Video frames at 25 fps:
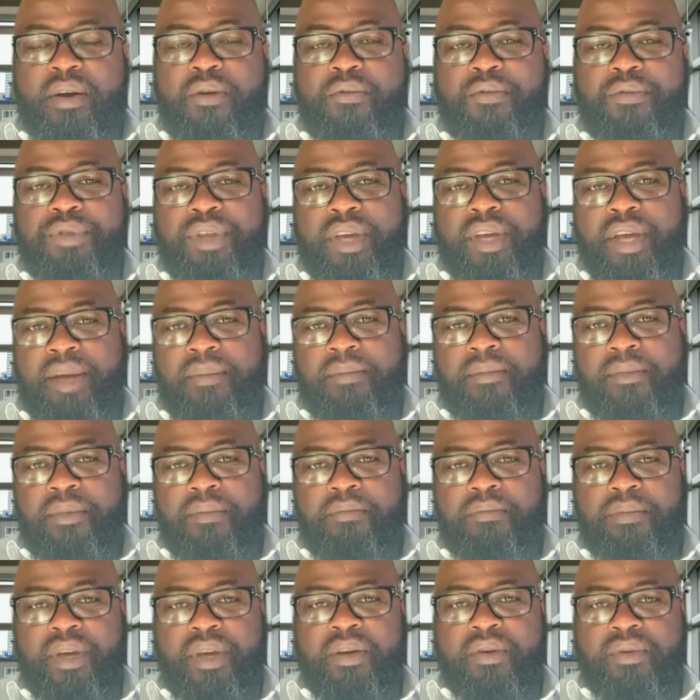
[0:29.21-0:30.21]
of them
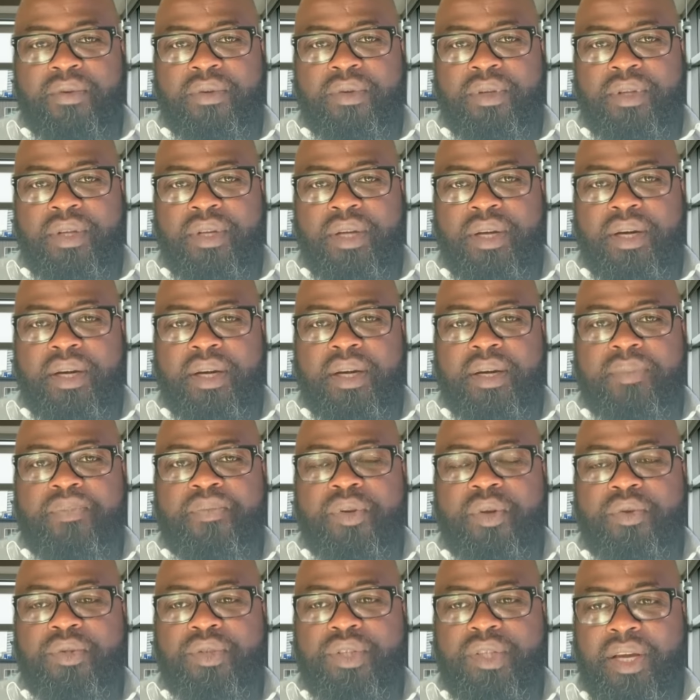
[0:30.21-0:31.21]
being on uh,
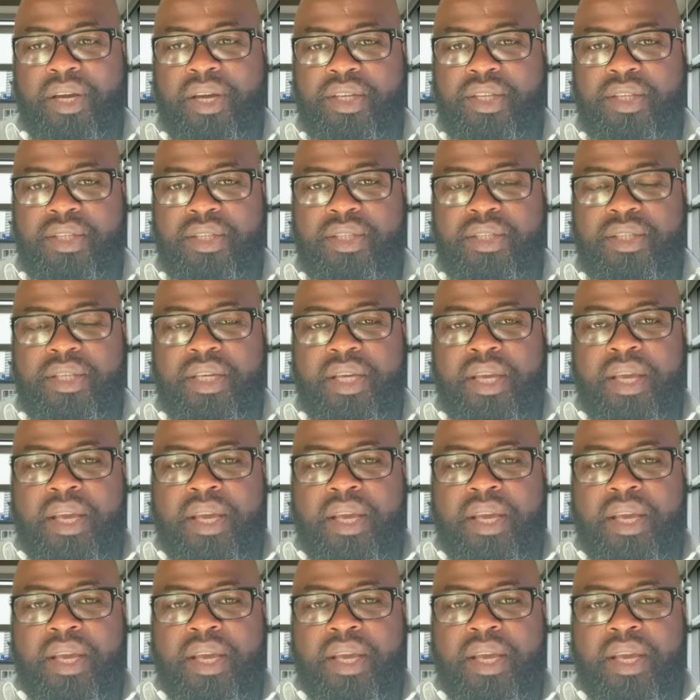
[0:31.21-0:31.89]
on sanctions,